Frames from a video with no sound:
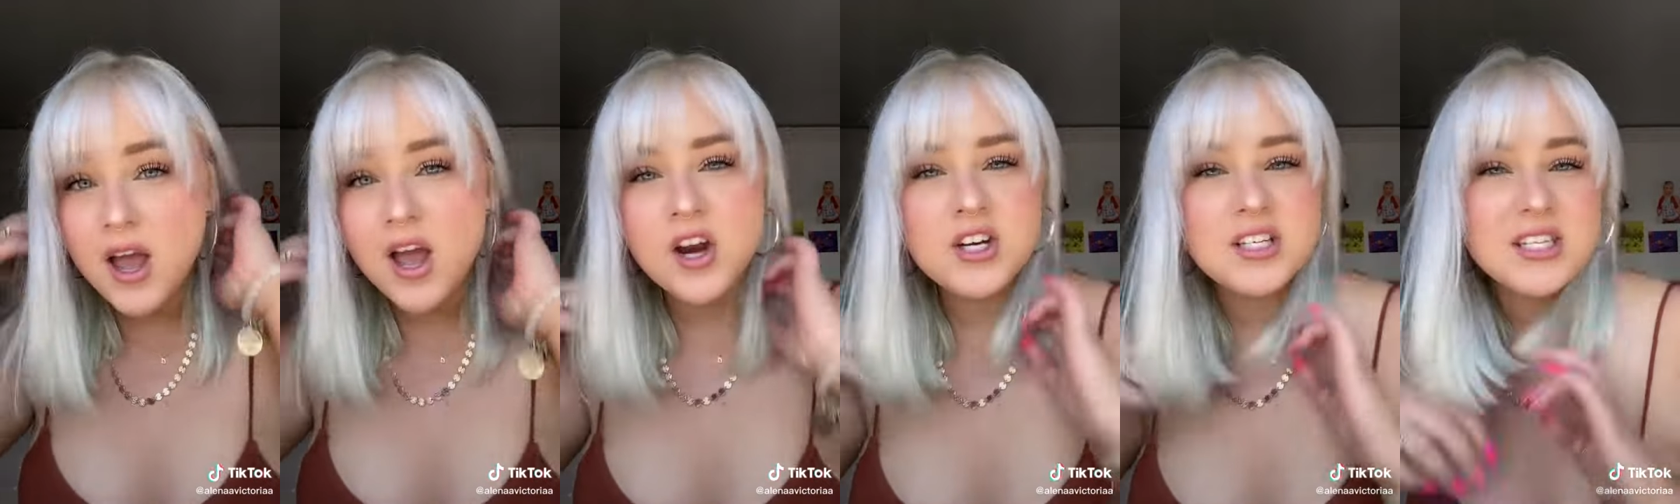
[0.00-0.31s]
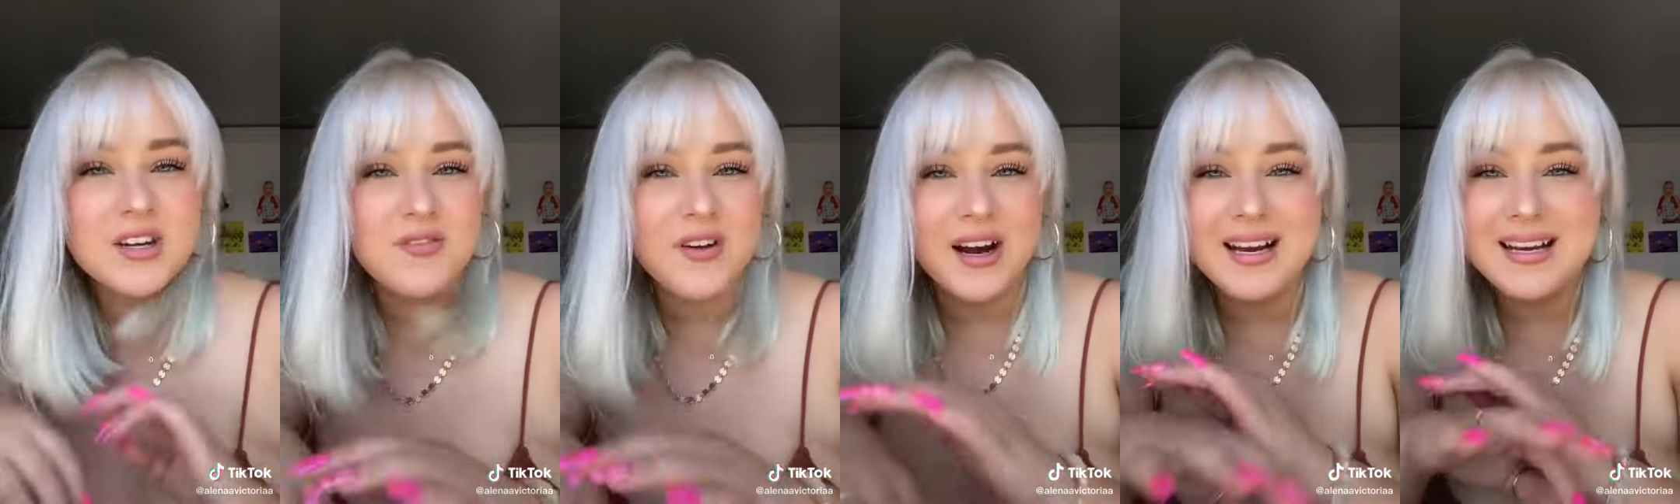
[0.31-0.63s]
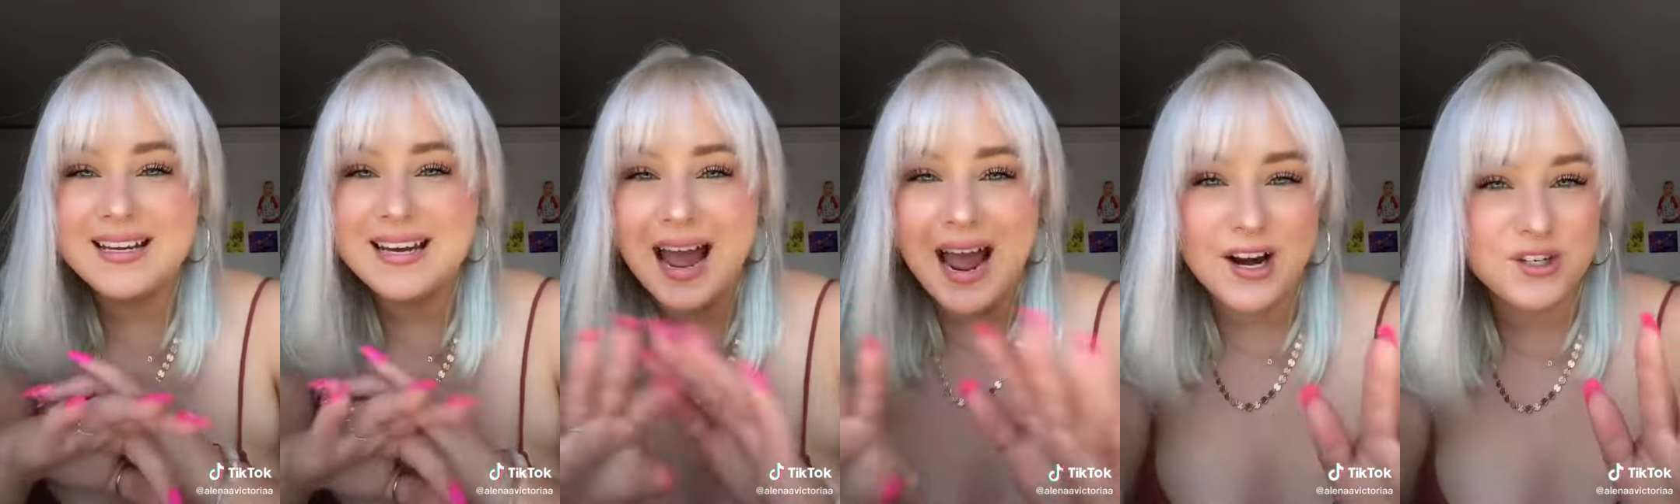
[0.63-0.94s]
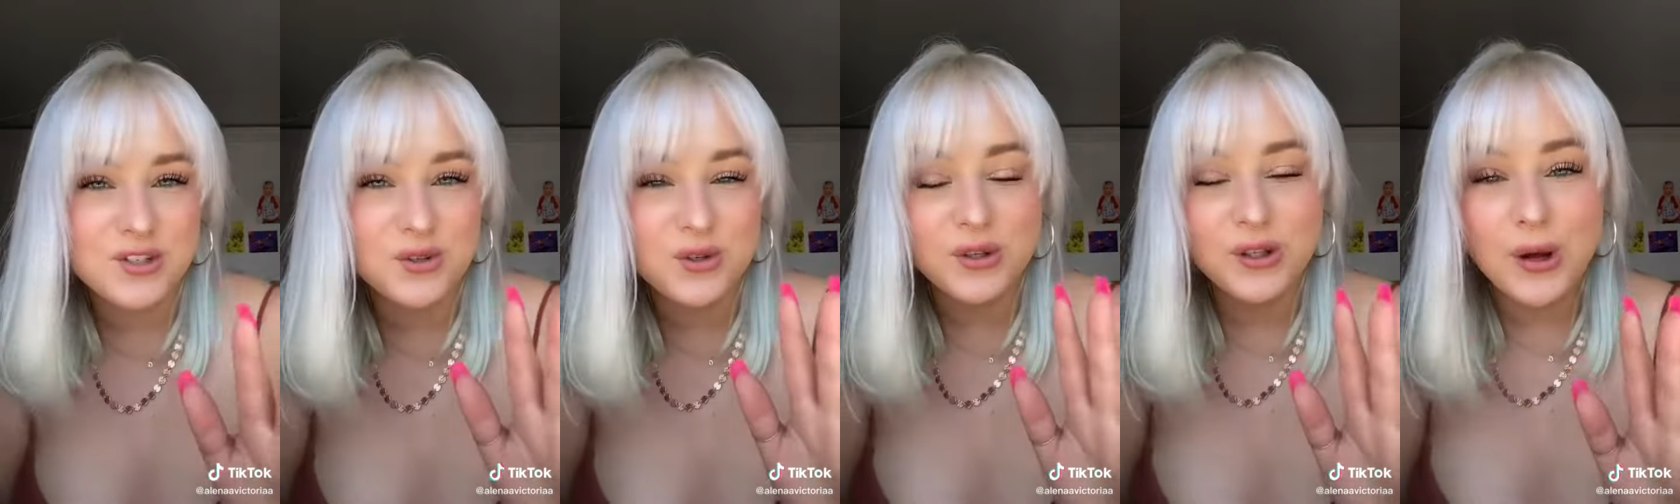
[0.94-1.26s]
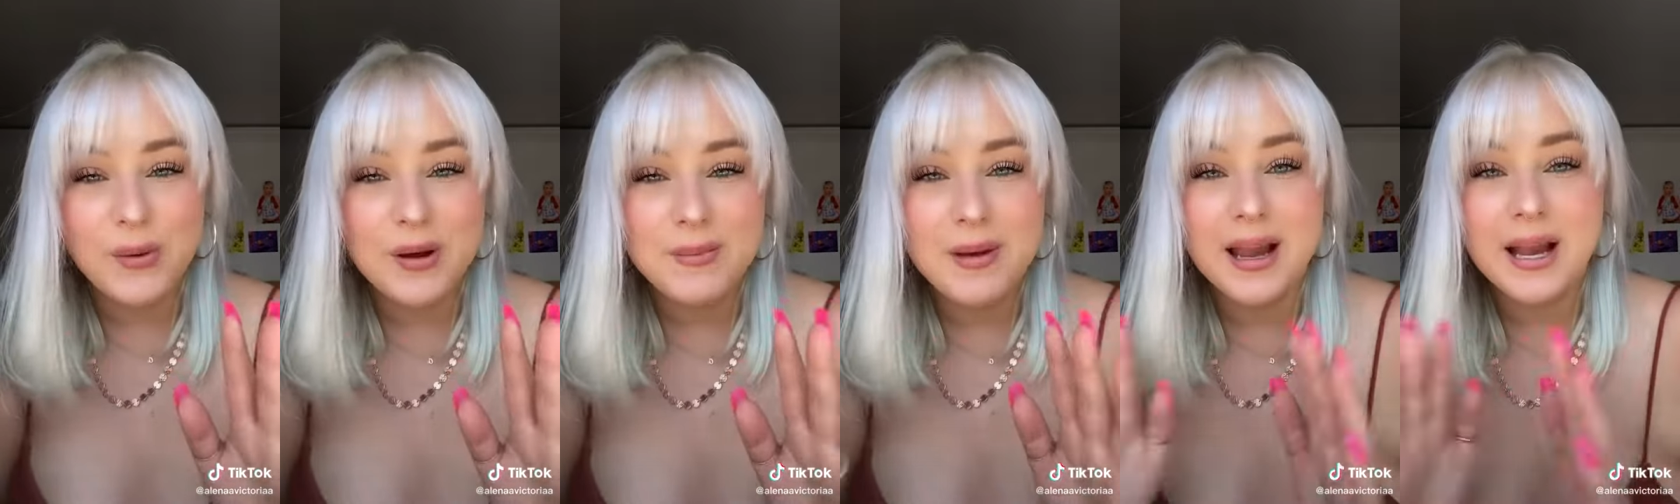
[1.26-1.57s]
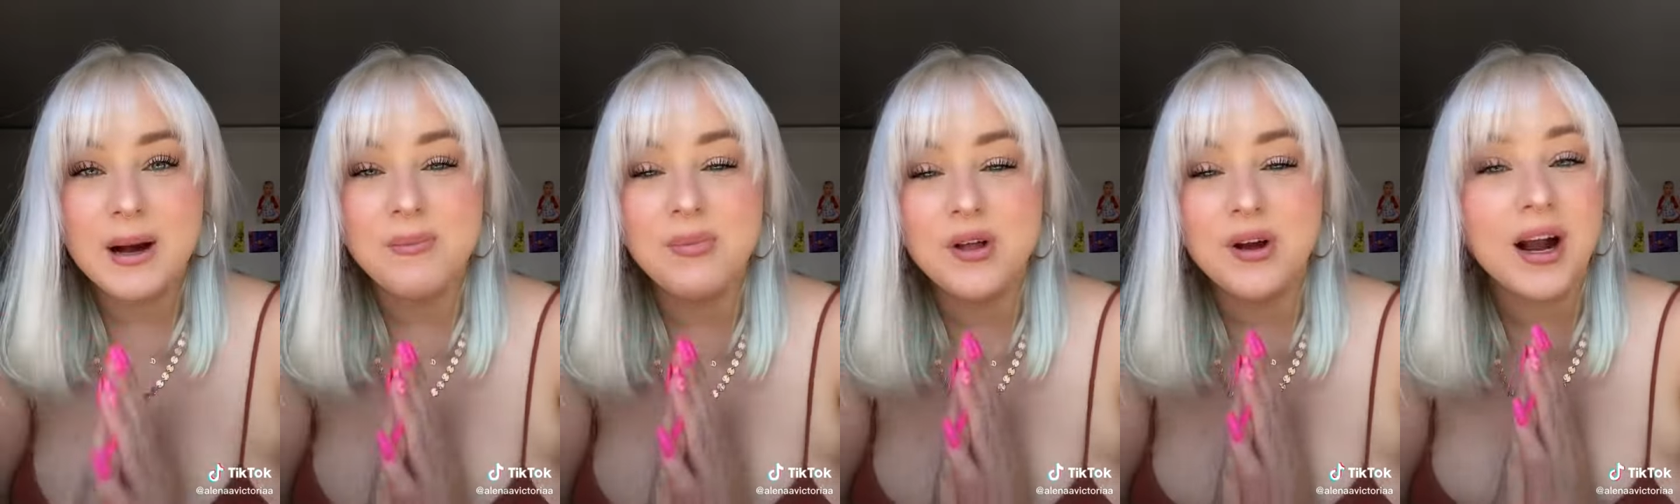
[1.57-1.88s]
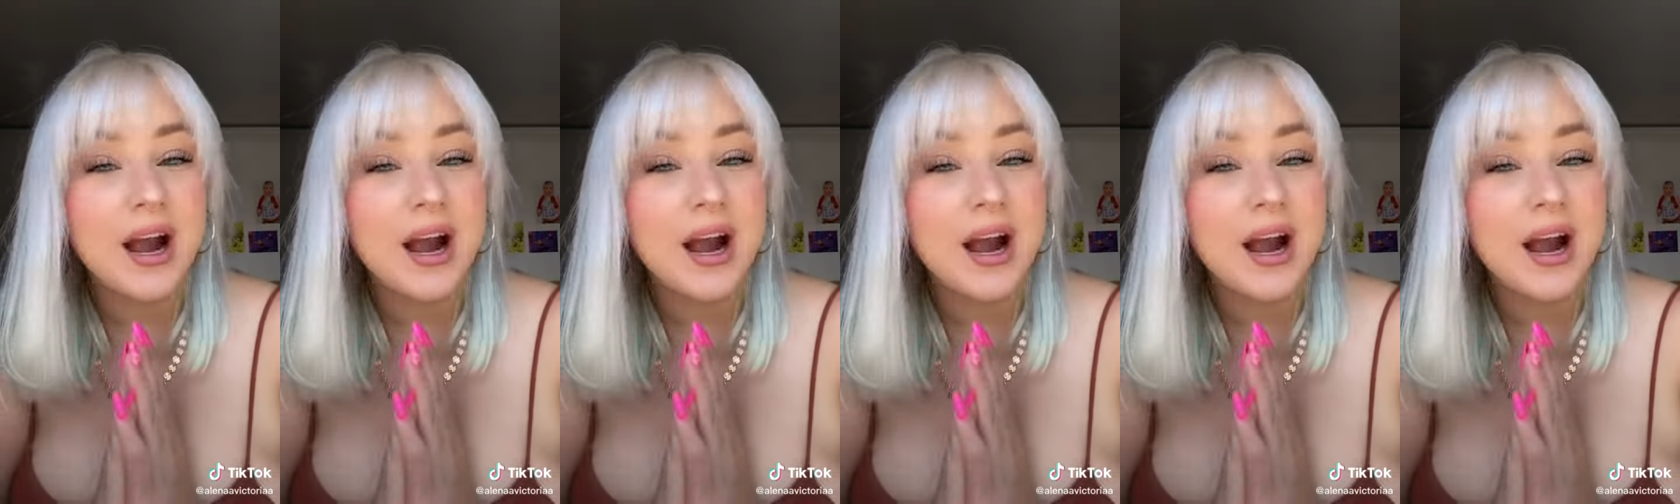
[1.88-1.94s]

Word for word: Just a very natural glowy makeup look.